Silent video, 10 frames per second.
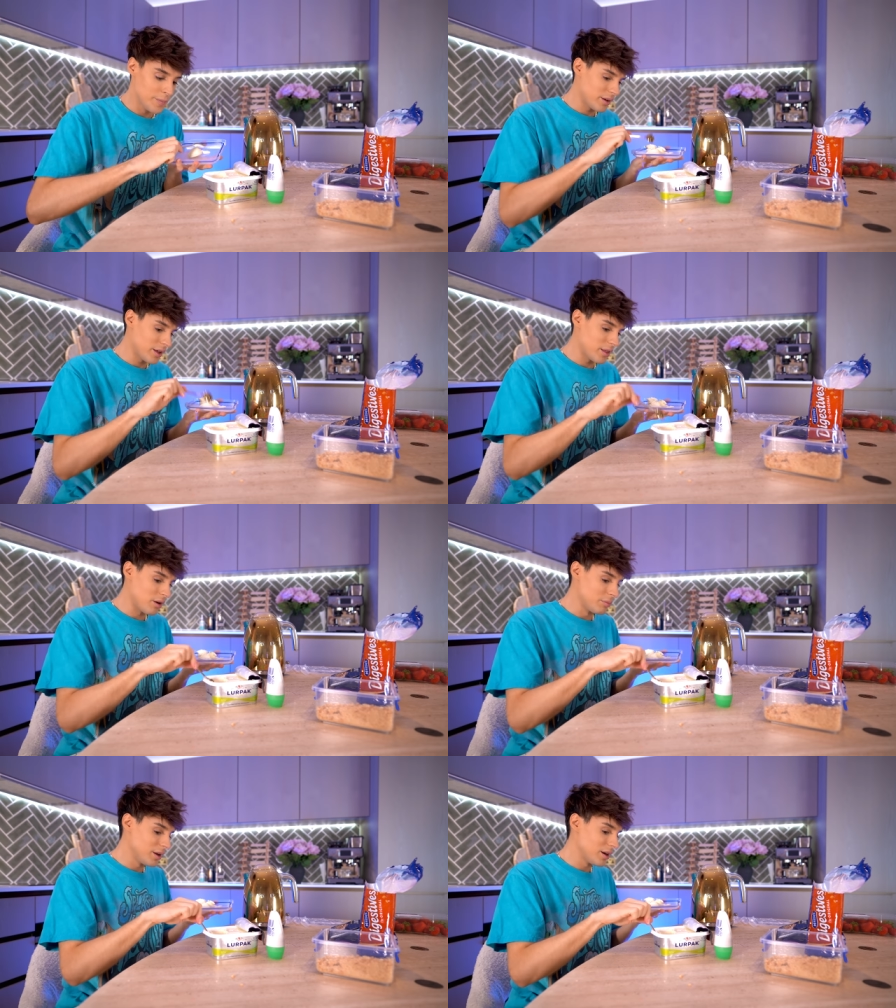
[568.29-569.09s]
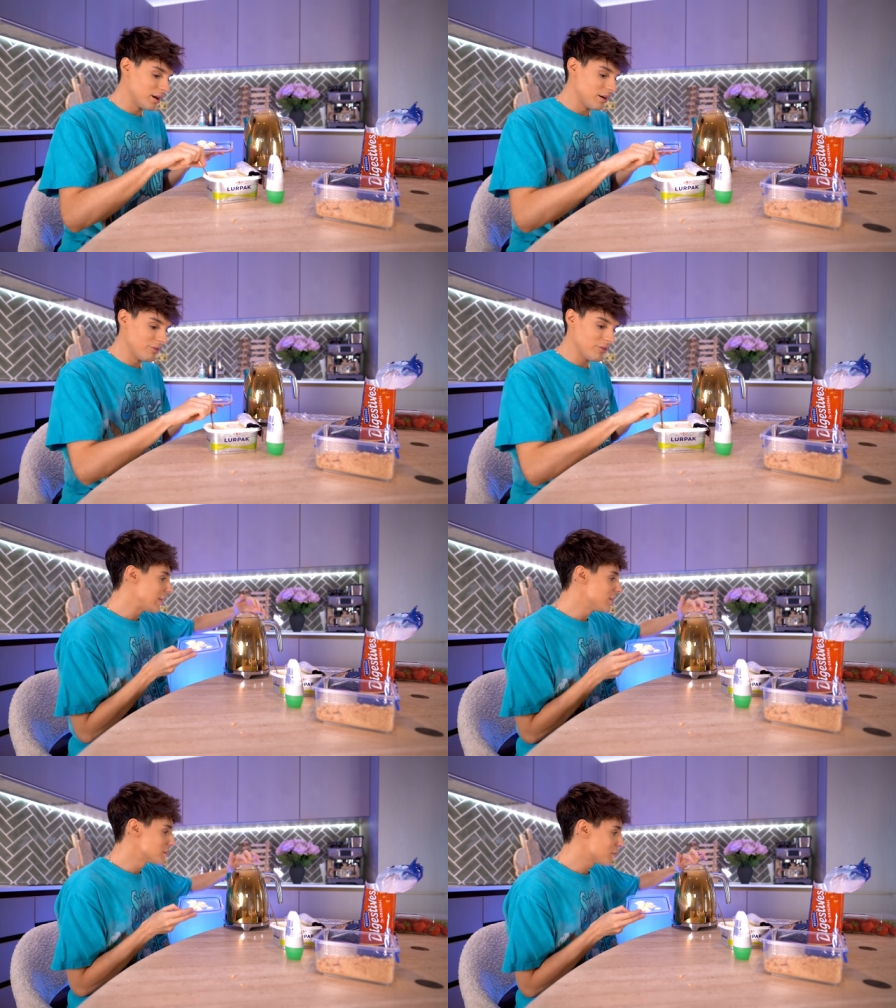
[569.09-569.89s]
Okay, that'll be enough.
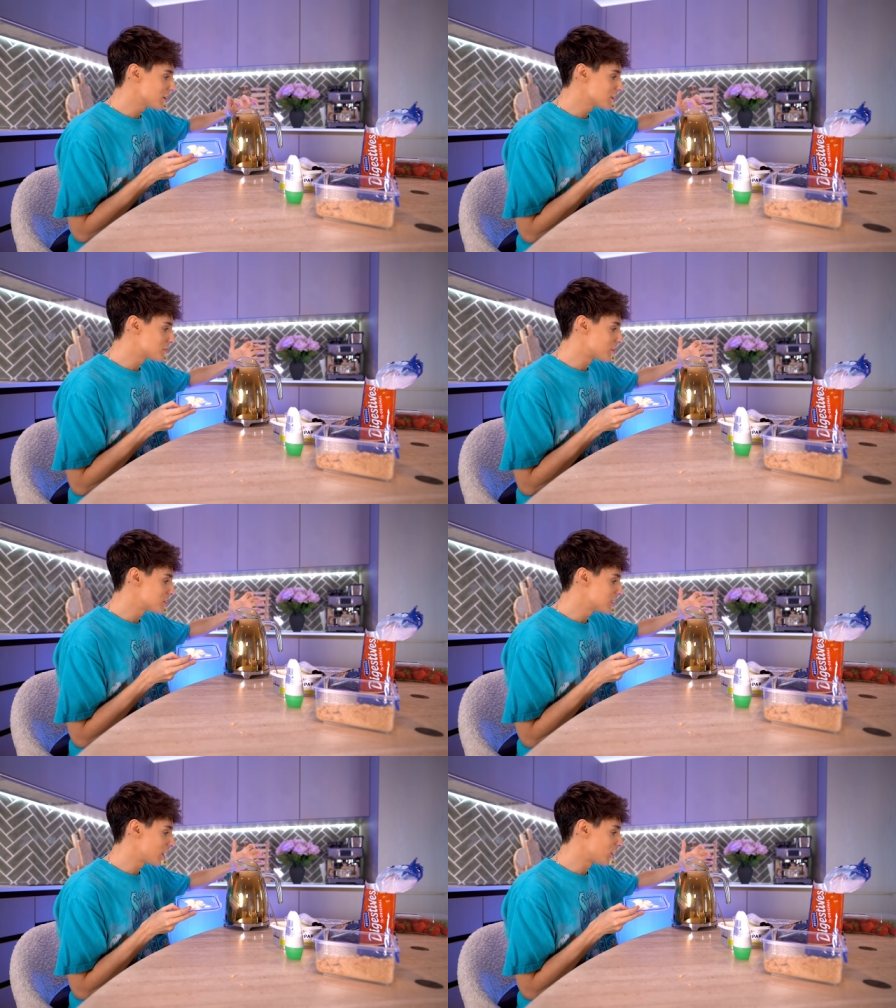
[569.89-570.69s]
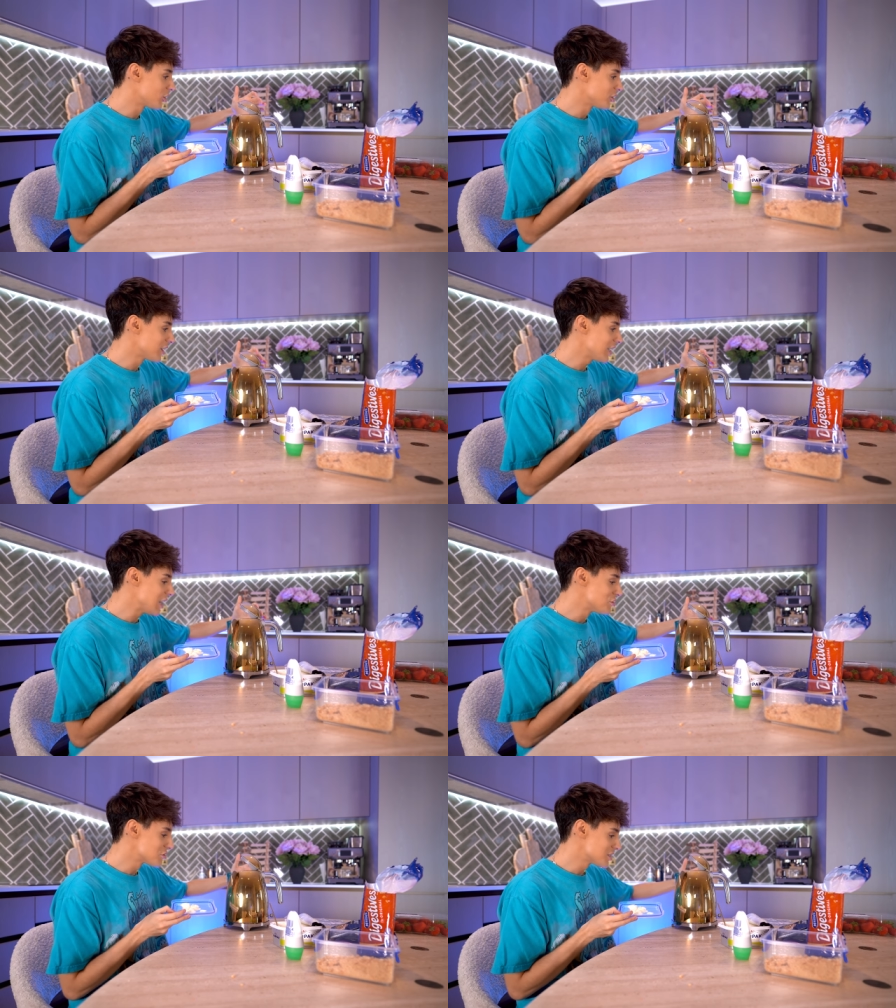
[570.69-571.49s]
And this part is particularly
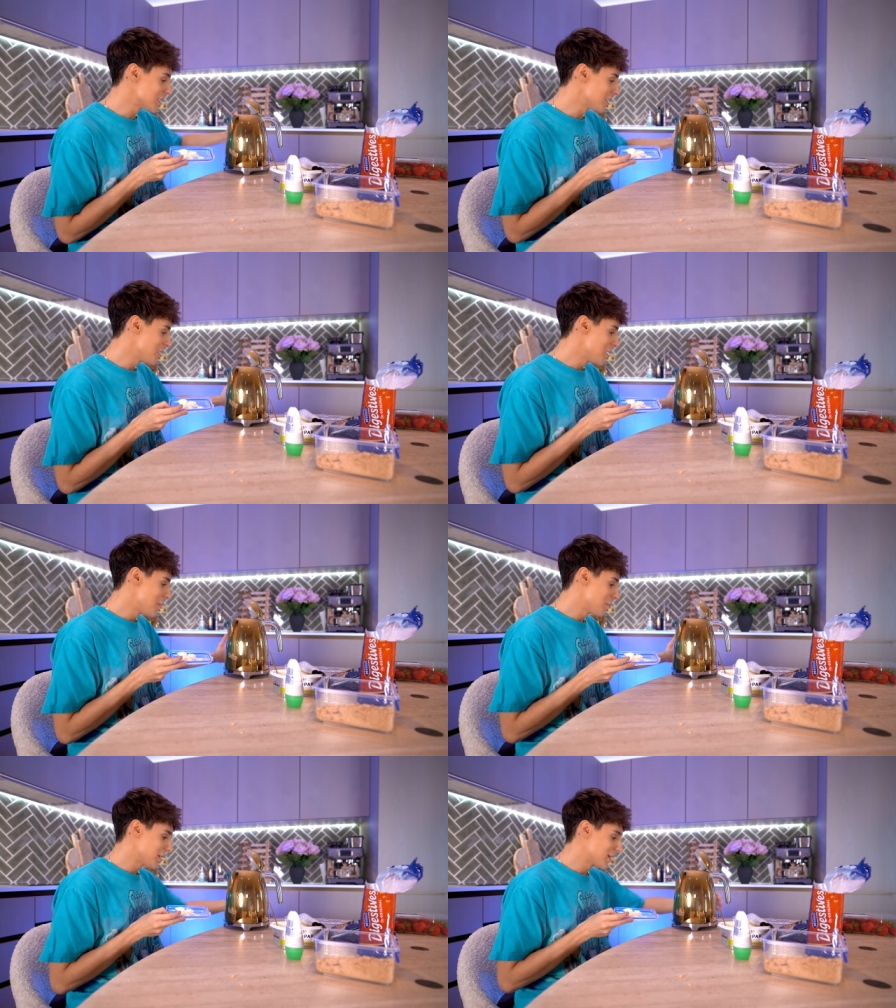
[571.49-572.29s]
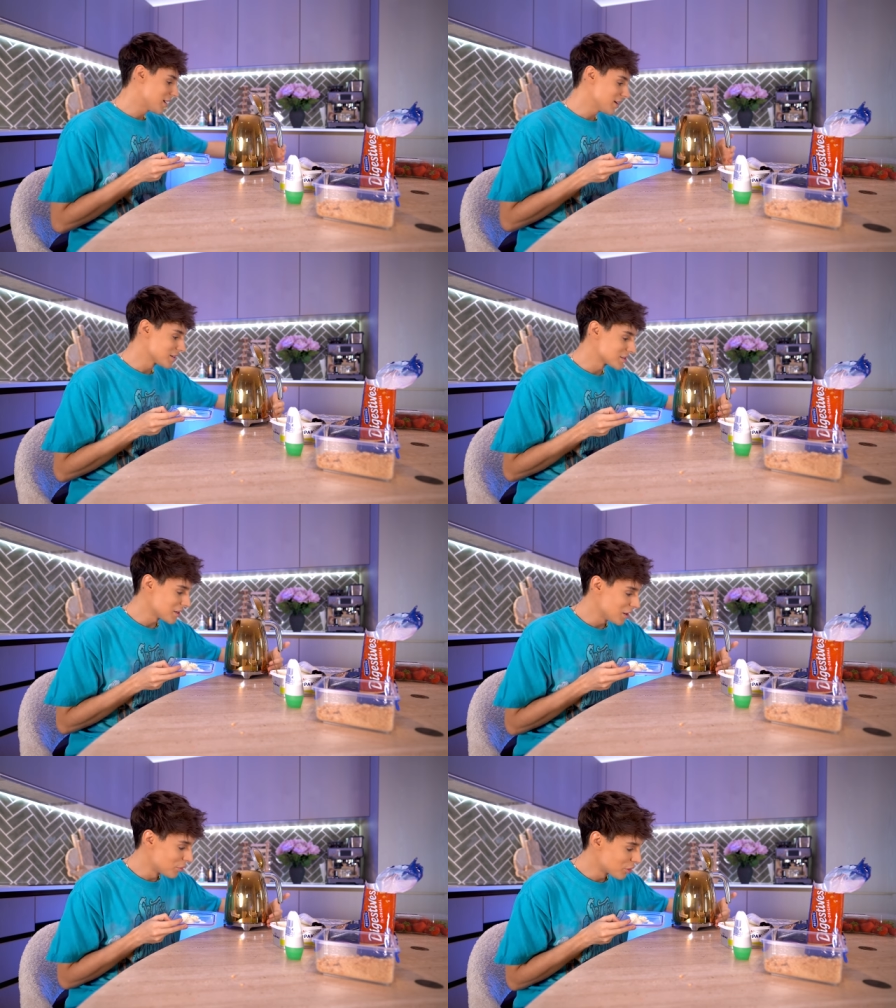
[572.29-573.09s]
interesting because
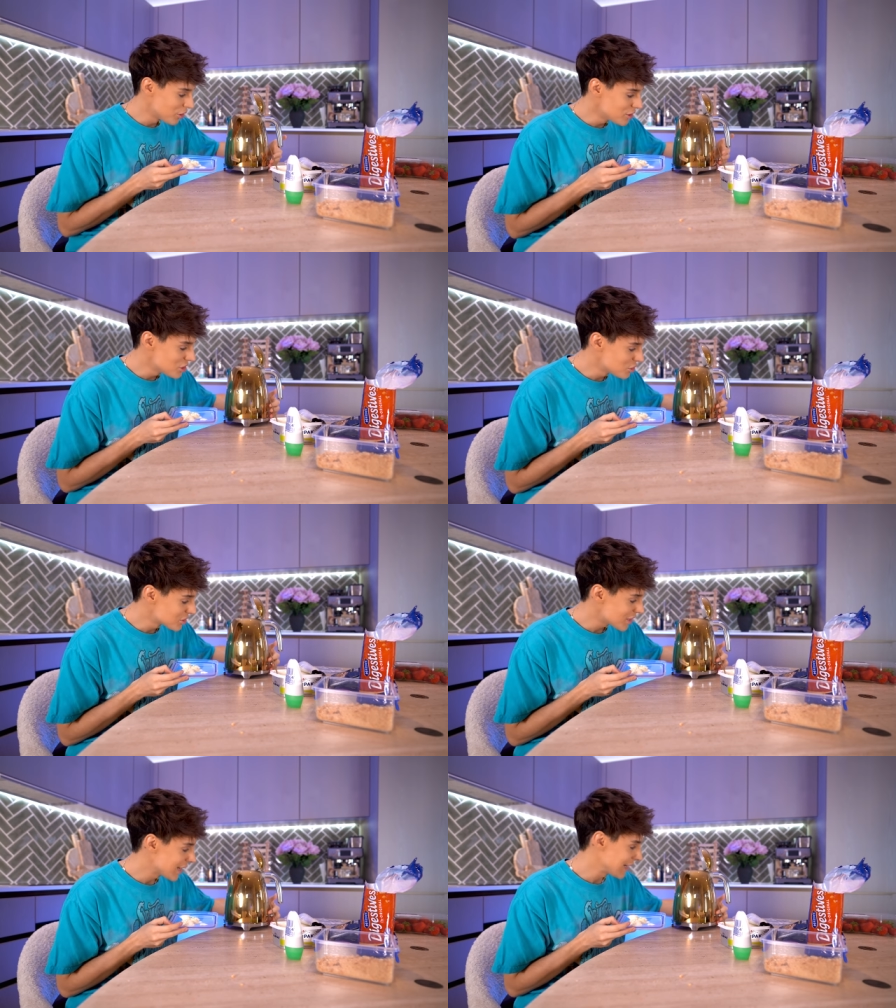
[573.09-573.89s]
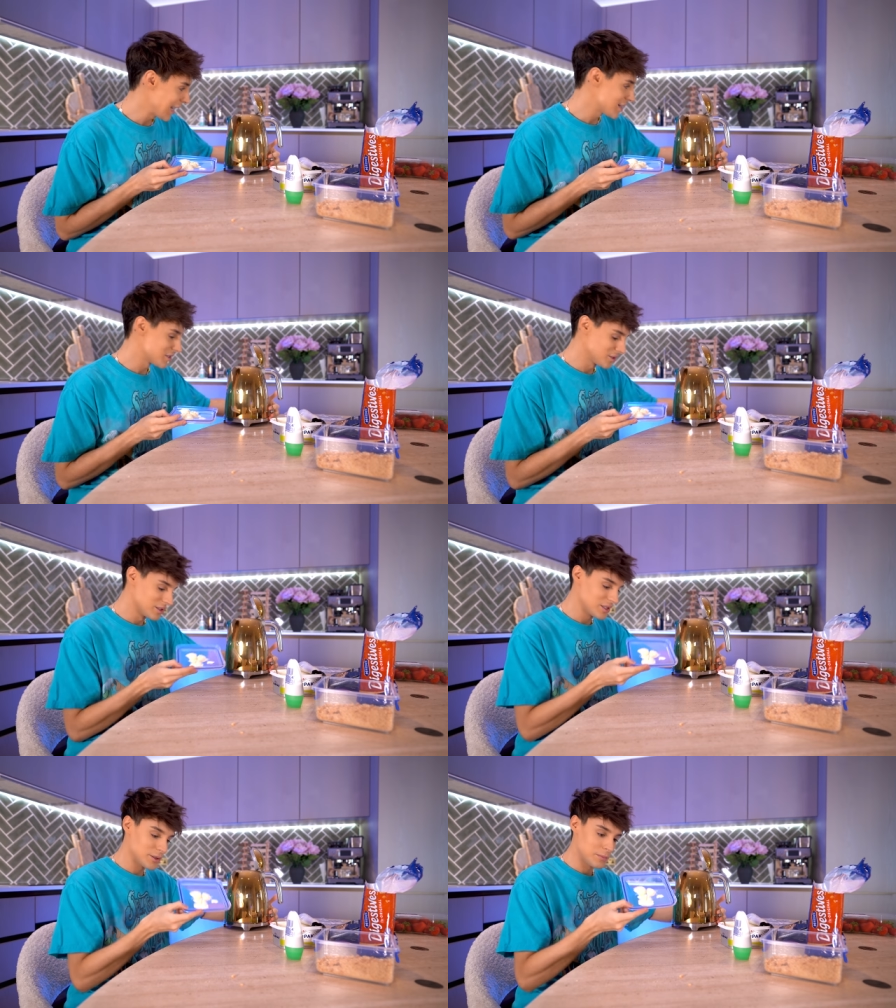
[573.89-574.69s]
we're going to use a
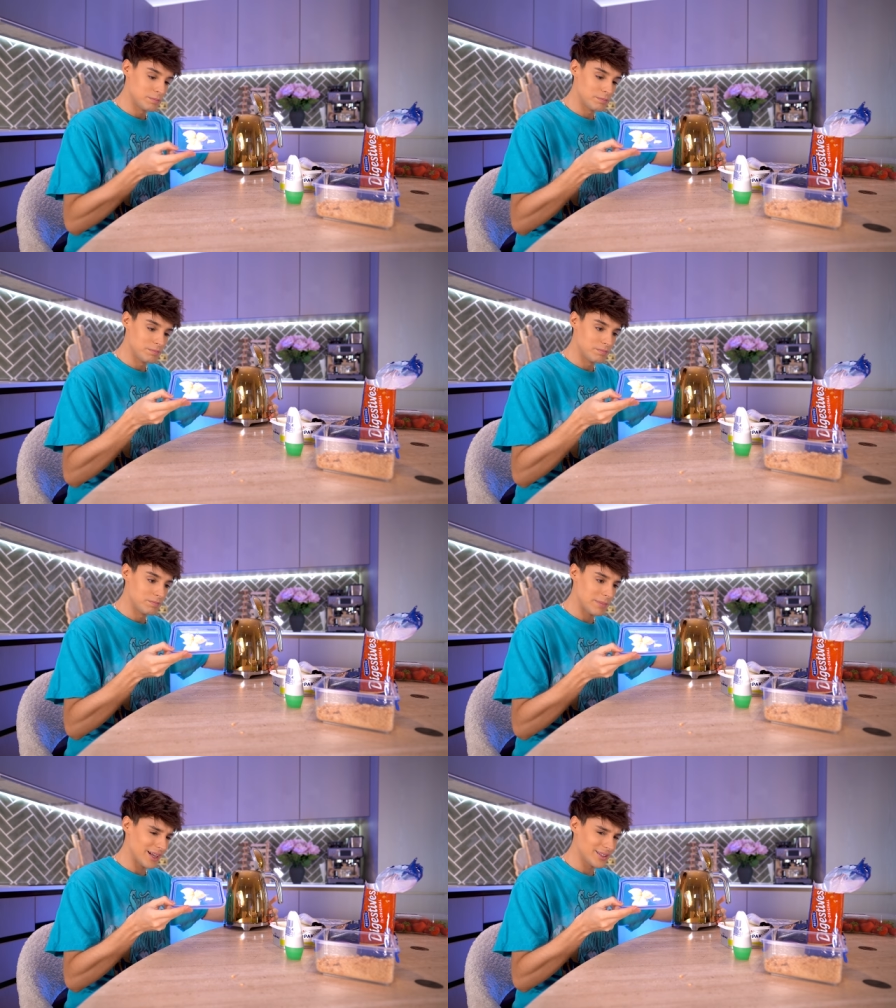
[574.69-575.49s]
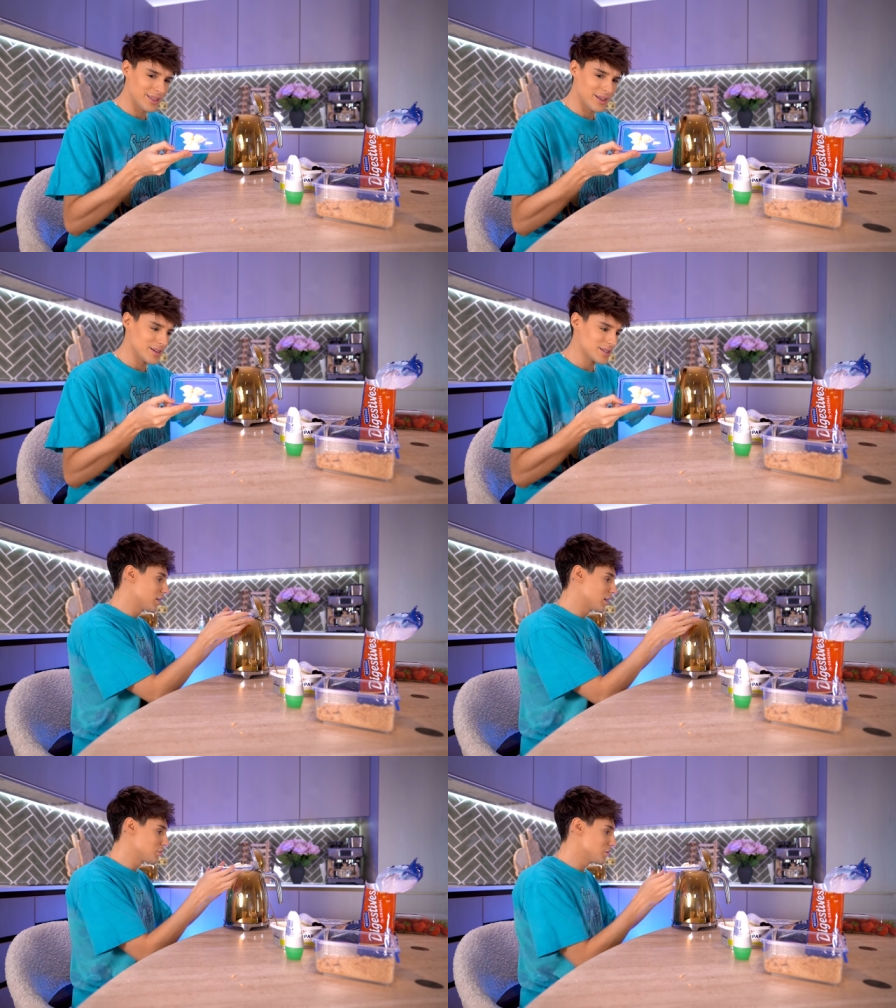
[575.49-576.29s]
kettle to melt this.
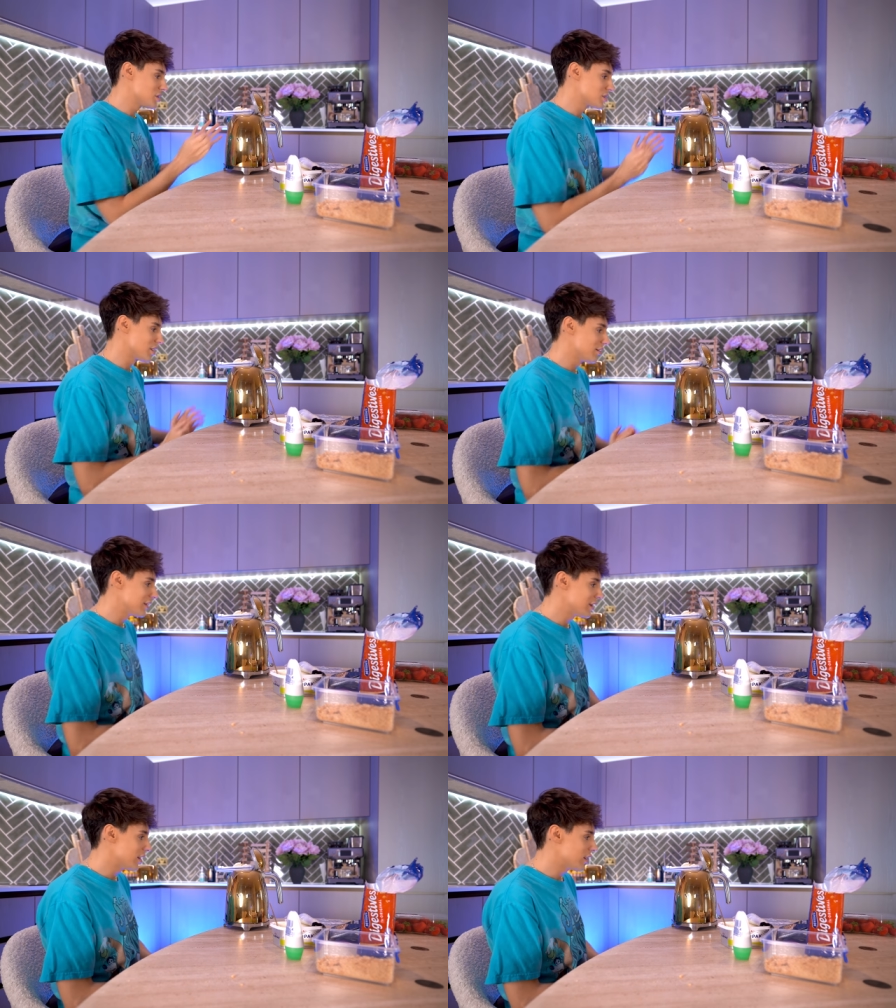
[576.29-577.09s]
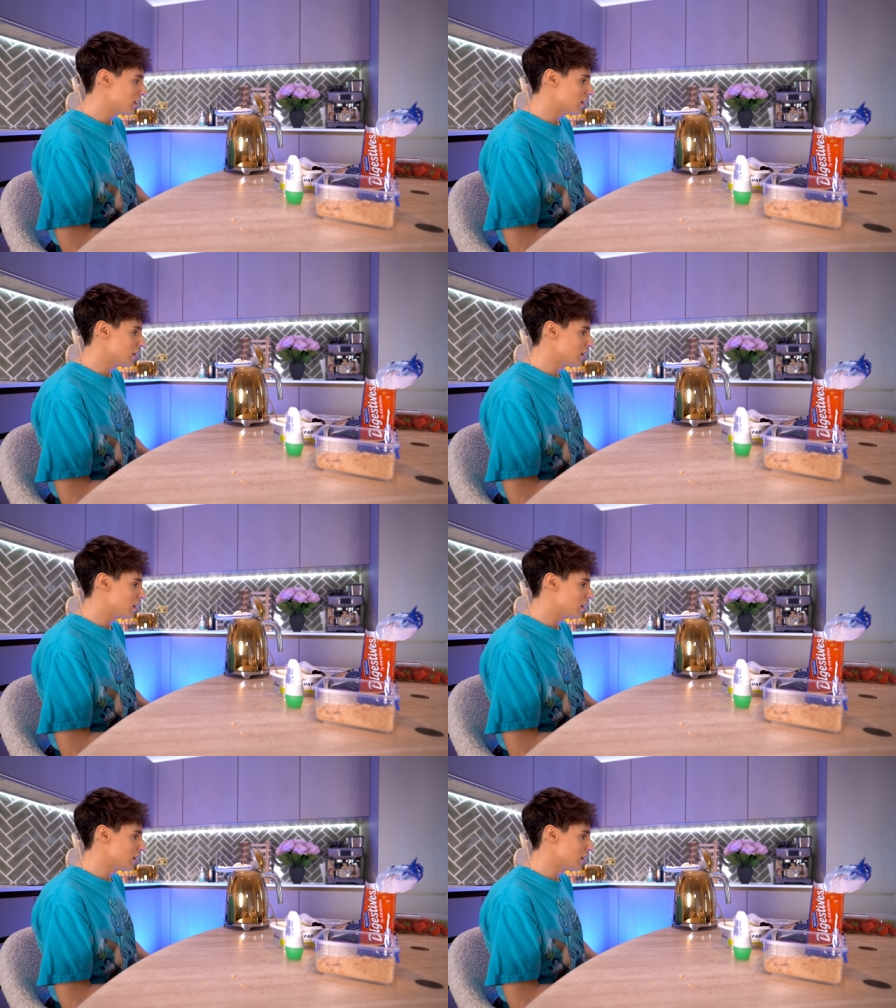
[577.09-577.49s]
Guess we just leave it there.